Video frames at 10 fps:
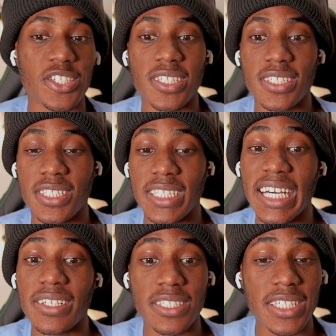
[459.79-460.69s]
She she
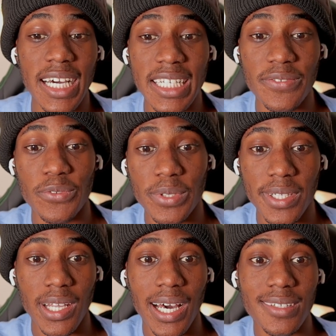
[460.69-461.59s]
not, she not even
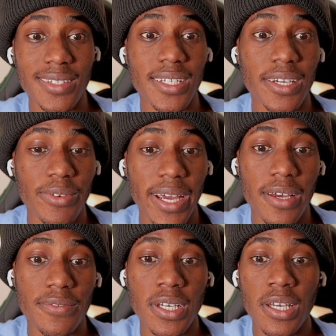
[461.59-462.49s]
realized that that
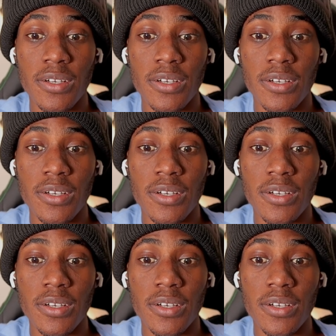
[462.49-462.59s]
Rav